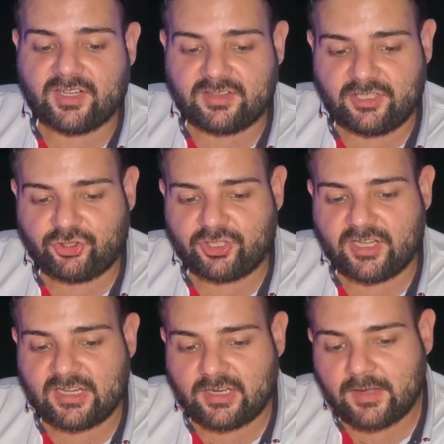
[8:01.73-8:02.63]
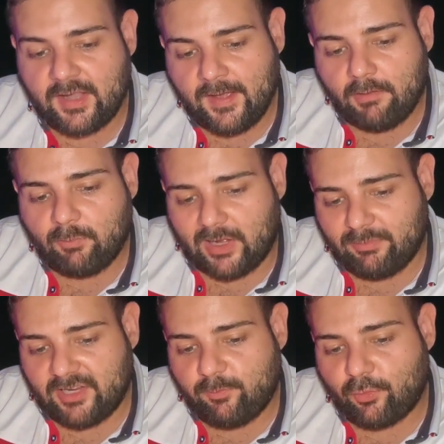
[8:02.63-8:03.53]
Additionally,
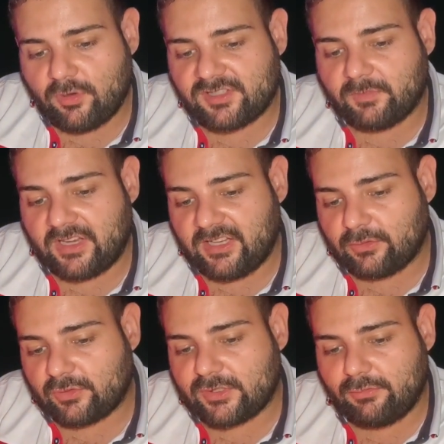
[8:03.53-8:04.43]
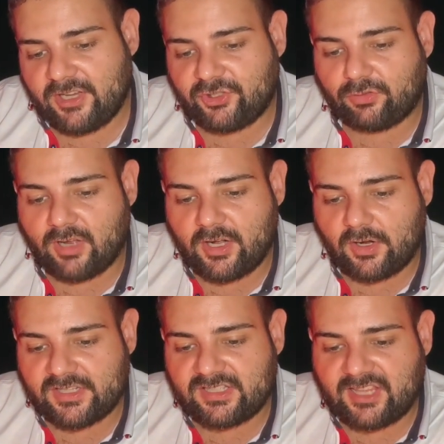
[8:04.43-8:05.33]
public pools may need to switch to a
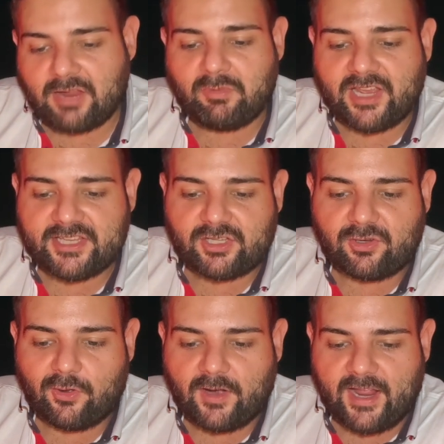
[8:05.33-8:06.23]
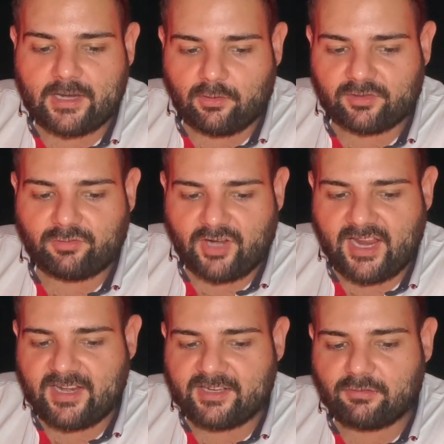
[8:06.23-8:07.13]
non-stabilized chlorine or
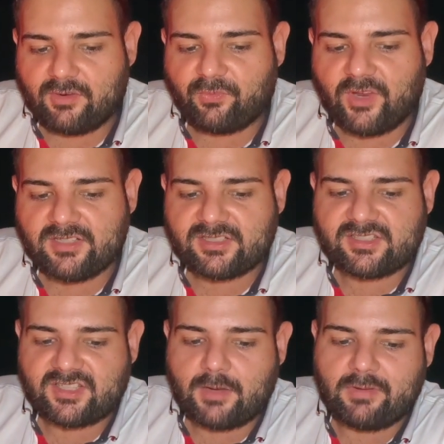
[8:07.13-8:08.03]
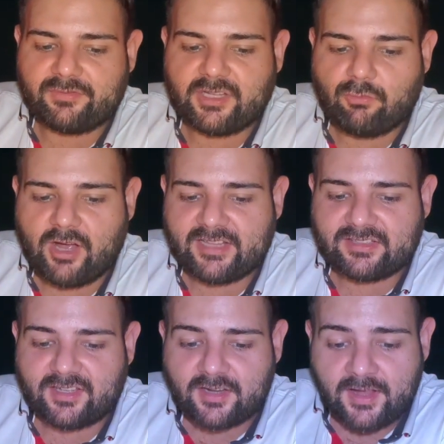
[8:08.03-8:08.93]
drain and refill some of the
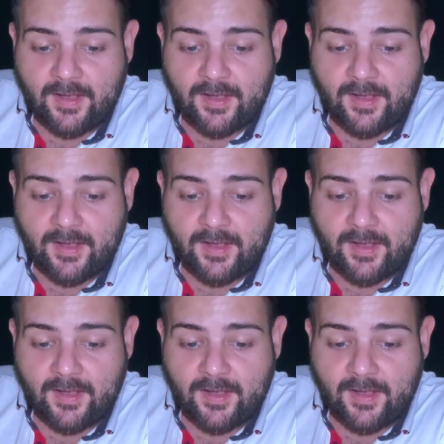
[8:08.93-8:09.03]
water